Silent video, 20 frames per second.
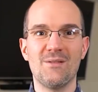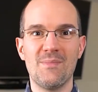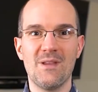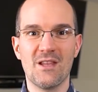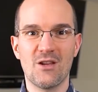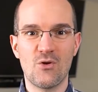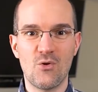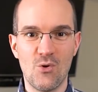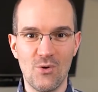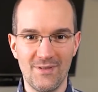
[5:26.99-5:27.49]
be
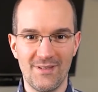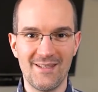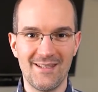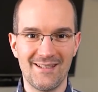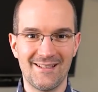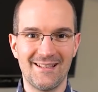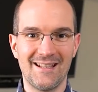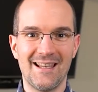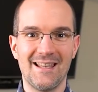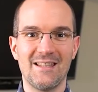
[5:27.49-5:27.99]

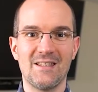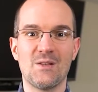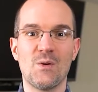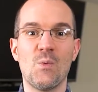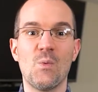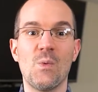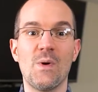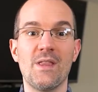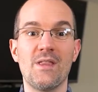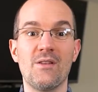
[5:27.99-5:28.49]
consistent
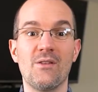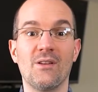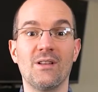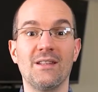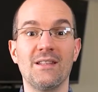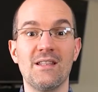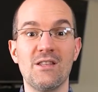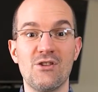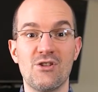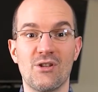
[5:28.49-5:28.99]
with your
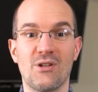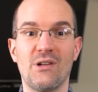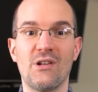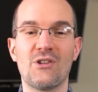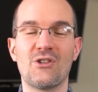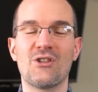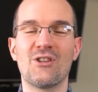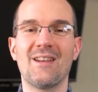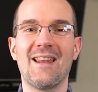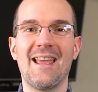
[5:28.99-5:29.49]
lead
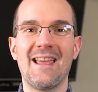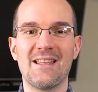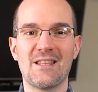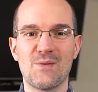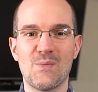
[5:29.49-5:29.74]
generation as